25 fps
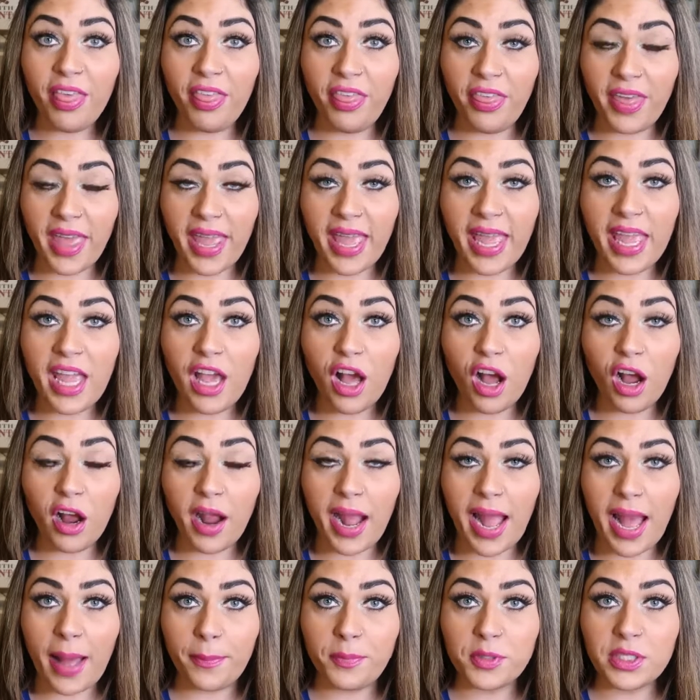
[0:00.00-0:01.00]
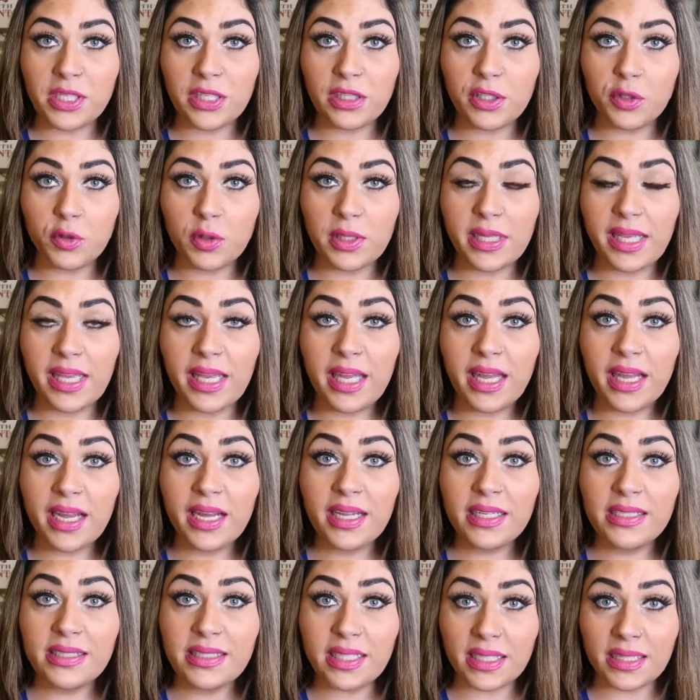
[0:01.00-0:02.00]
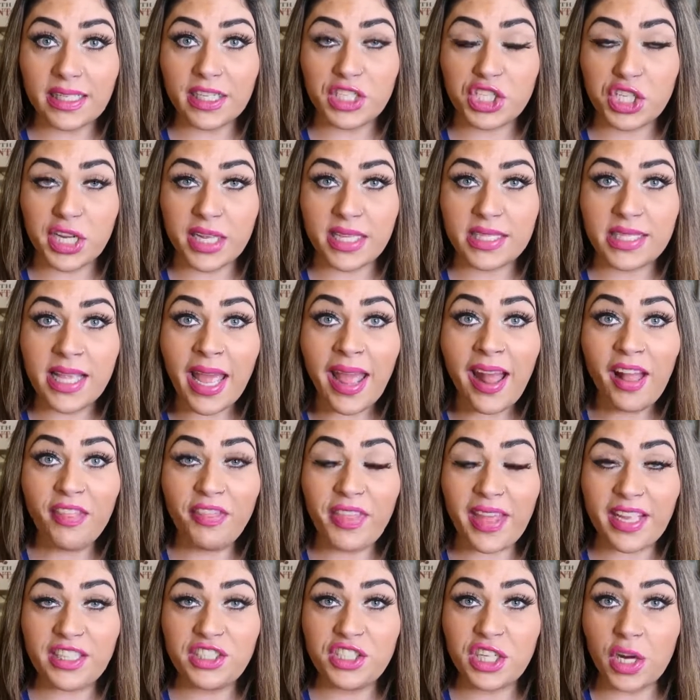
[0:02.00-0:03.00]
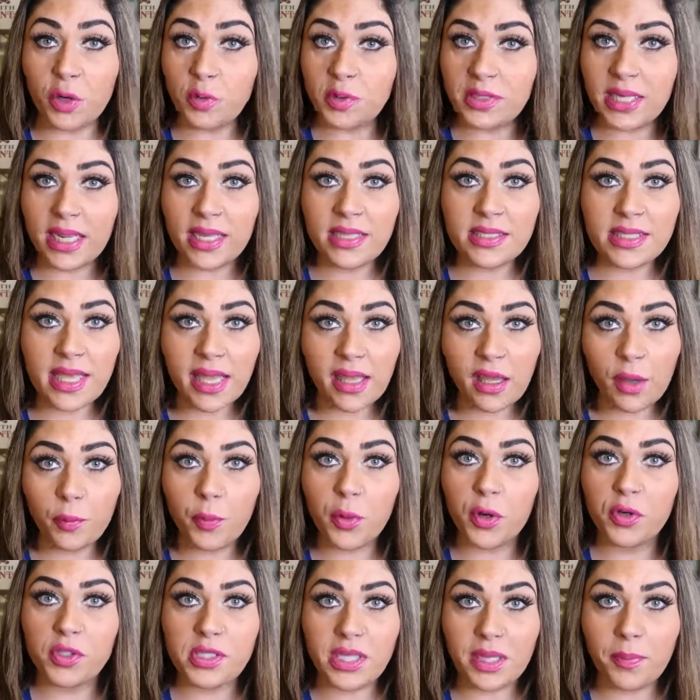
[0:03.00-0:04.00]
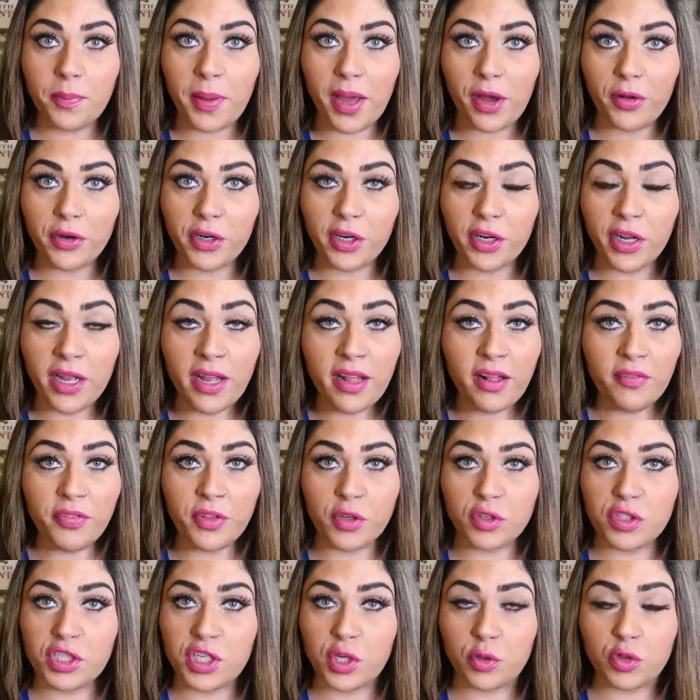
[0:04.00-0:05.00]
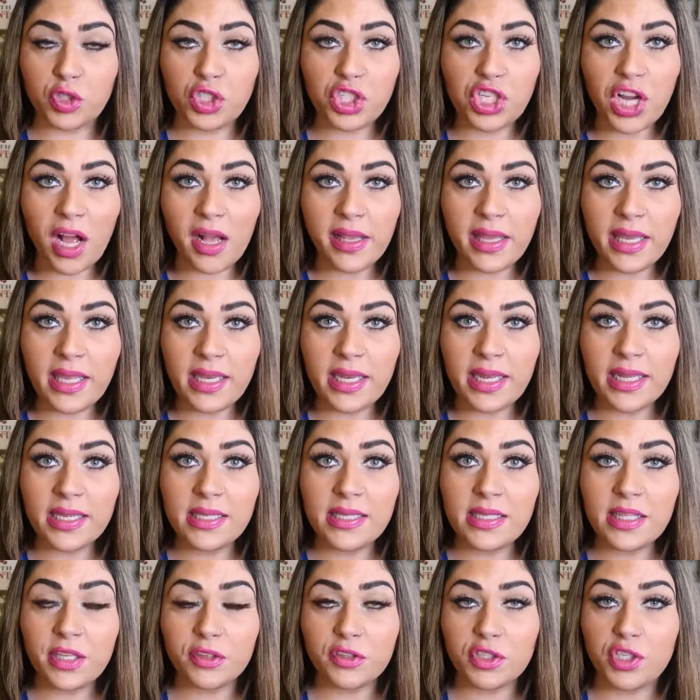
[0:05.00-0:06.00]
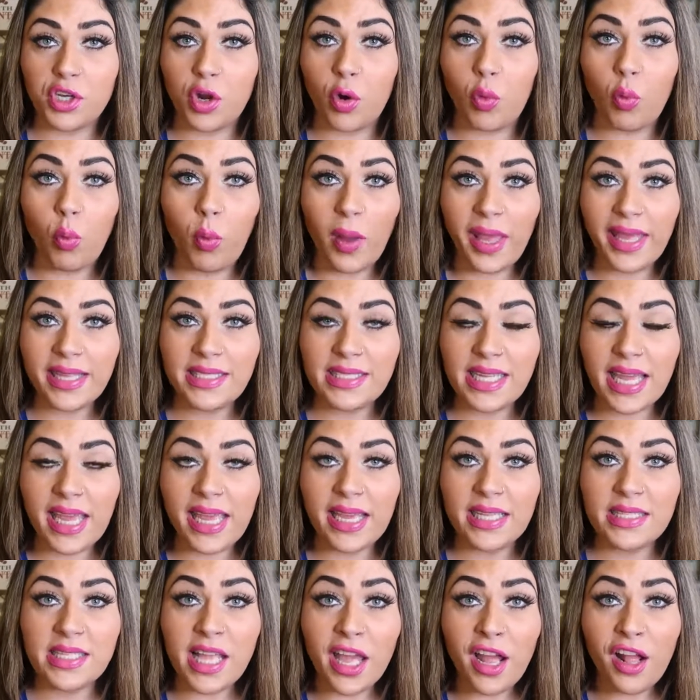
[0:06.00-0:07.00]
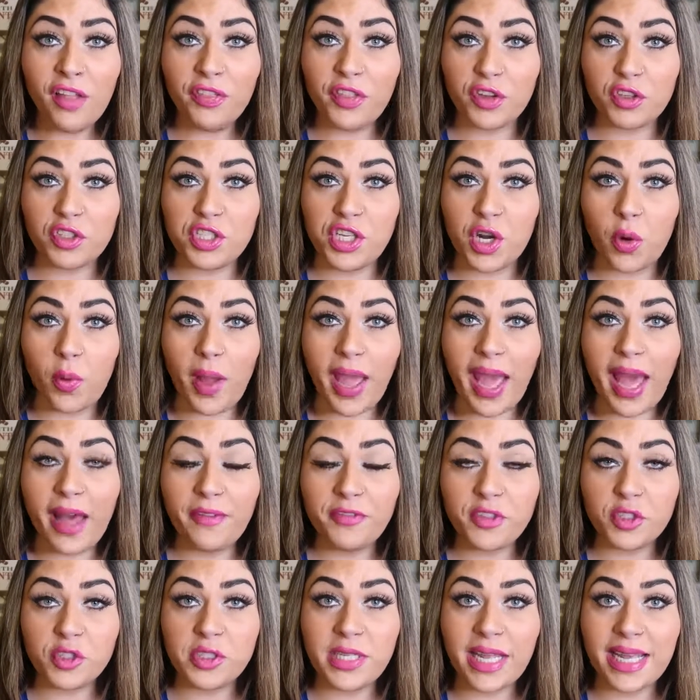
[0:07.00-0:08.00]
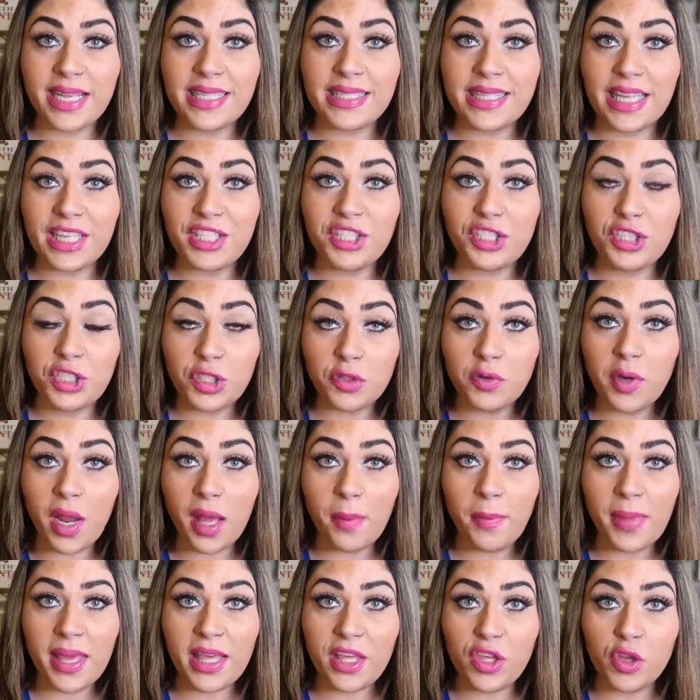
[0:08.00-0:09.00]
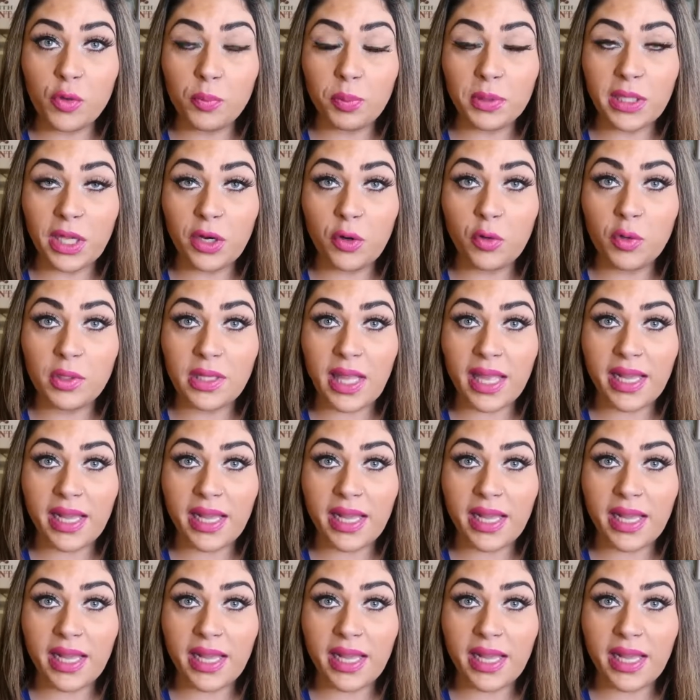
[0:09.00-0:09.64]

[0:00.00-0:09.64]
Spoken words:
They are absolutely delicious. They don't taste like a protein powder. There's no chalkiness, there's no whey taste, there's no aftertaste. They do not make you bloat